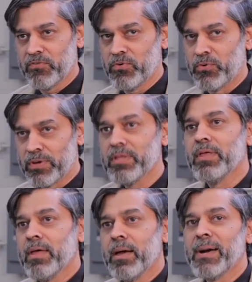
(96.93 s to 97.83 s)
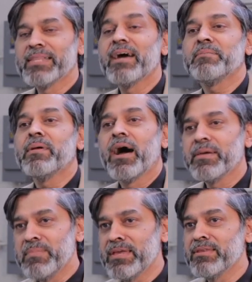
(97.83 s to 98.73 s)
food. By that,
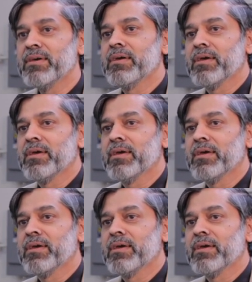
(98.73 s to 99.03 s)
I mean